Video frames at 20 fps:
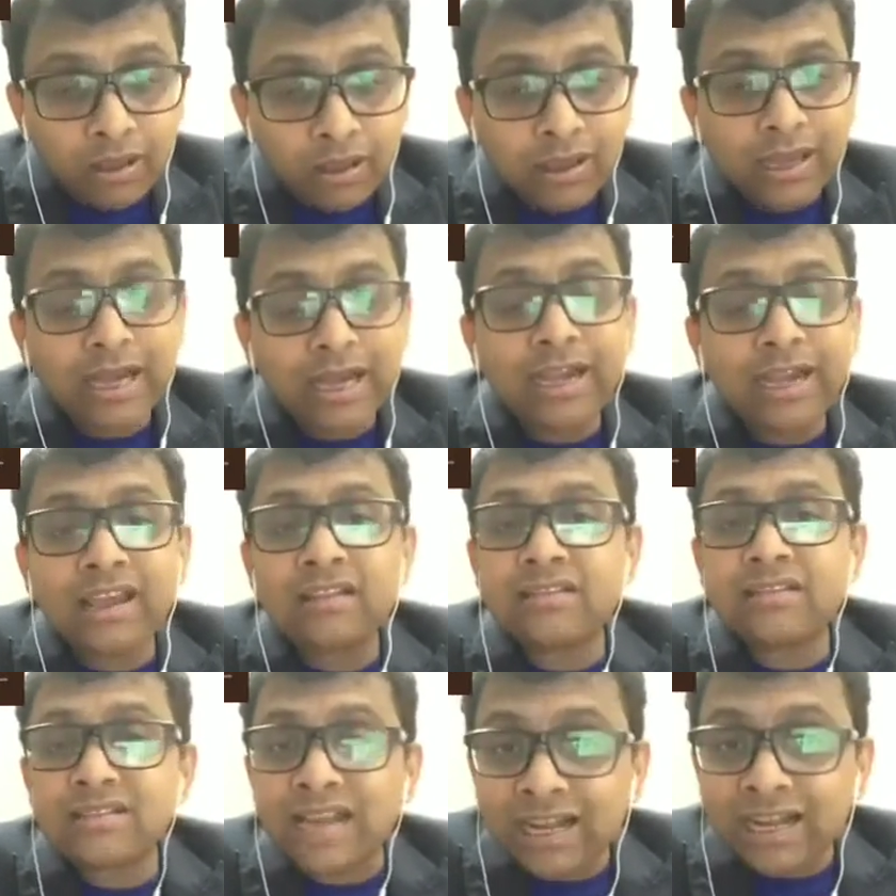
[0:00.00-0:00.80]
Indian
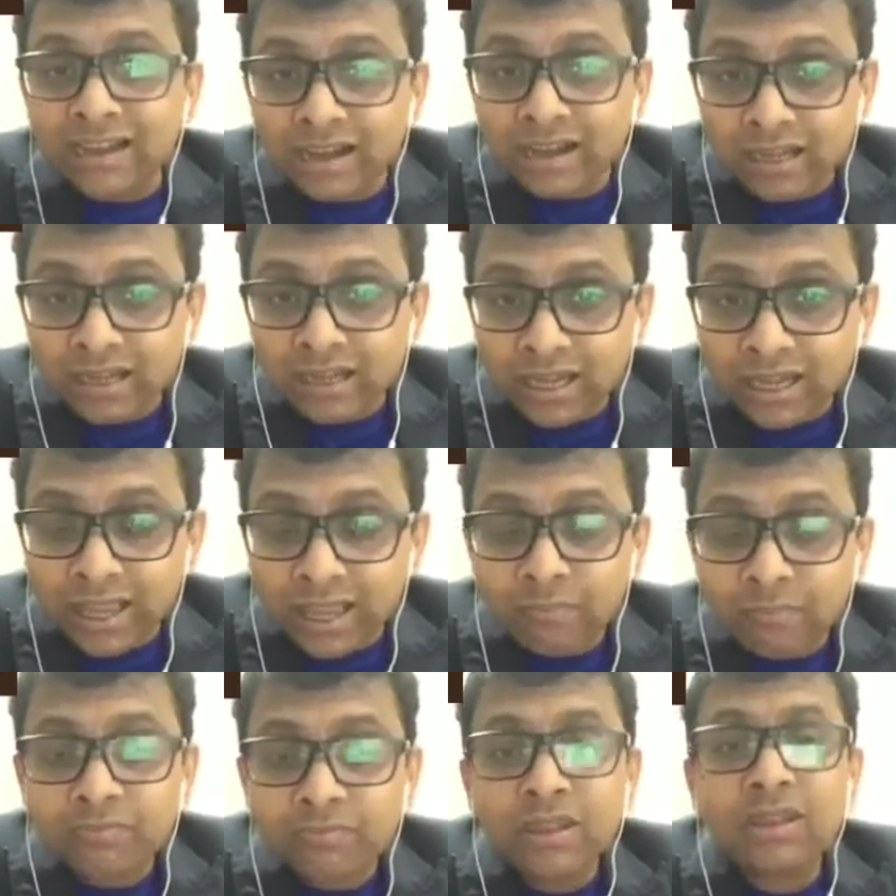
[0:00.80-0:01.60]
Standard
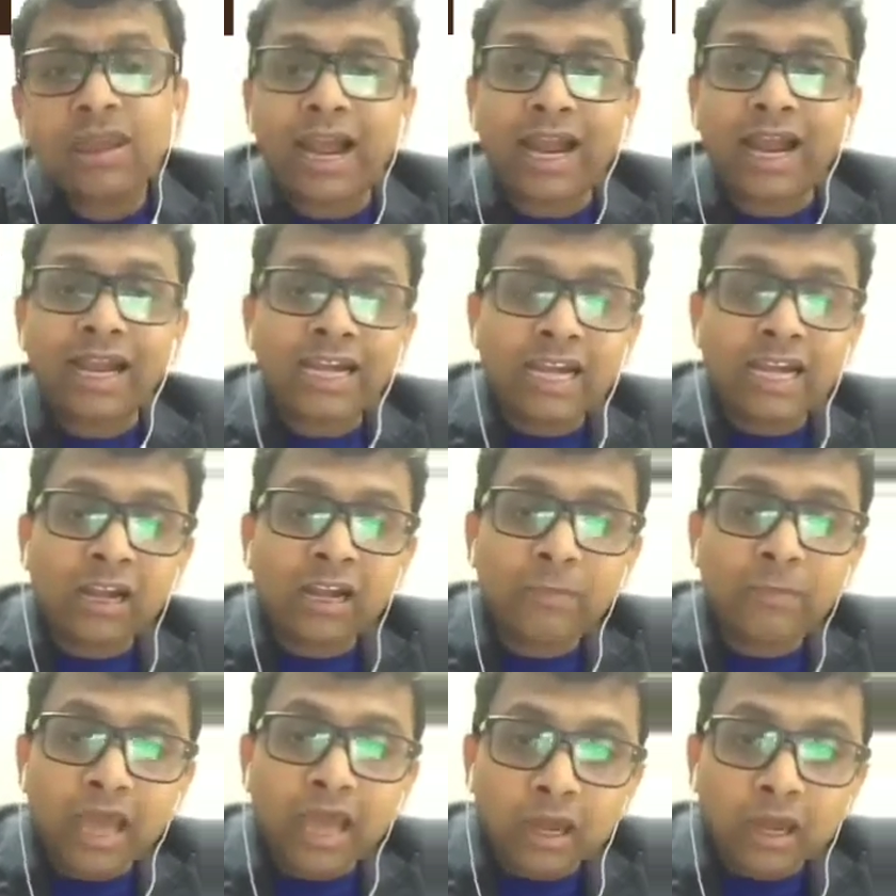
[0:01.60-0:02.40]
Time, and it will
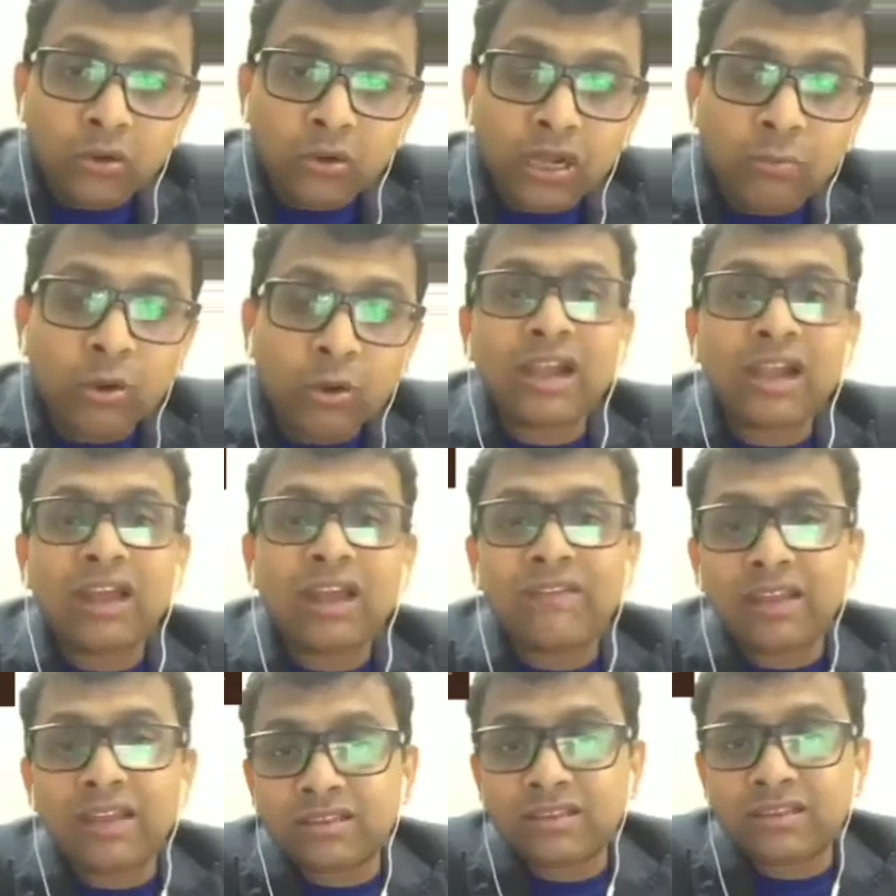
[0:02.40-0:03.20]
be around about
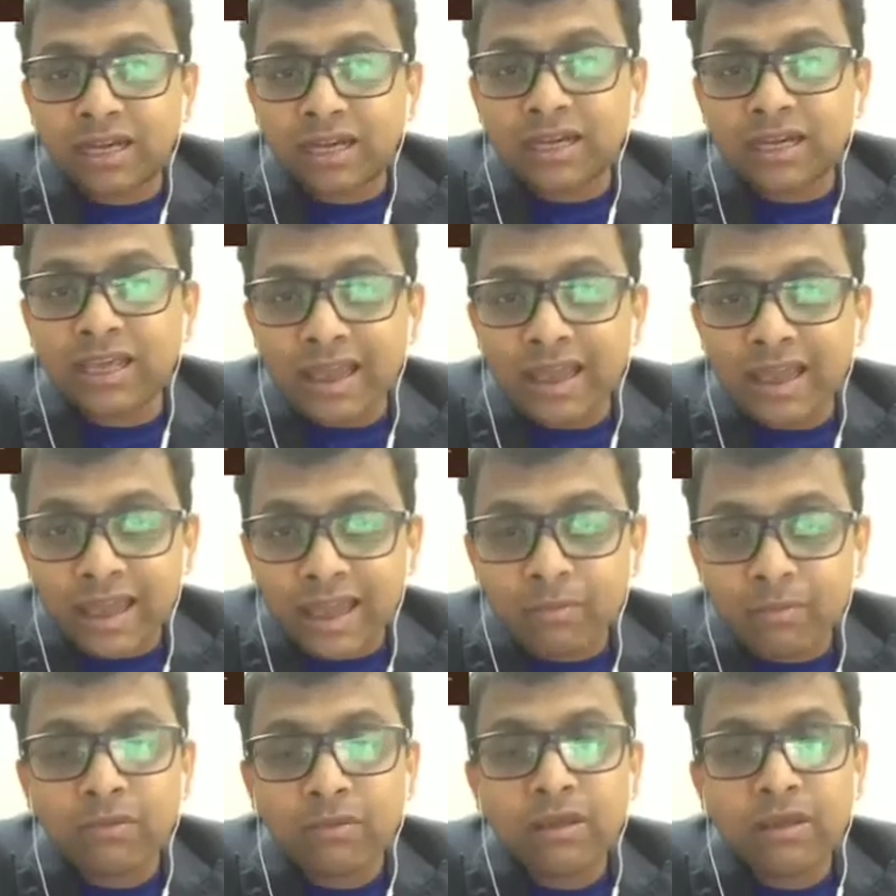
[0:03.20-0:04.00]
11:30 a.m.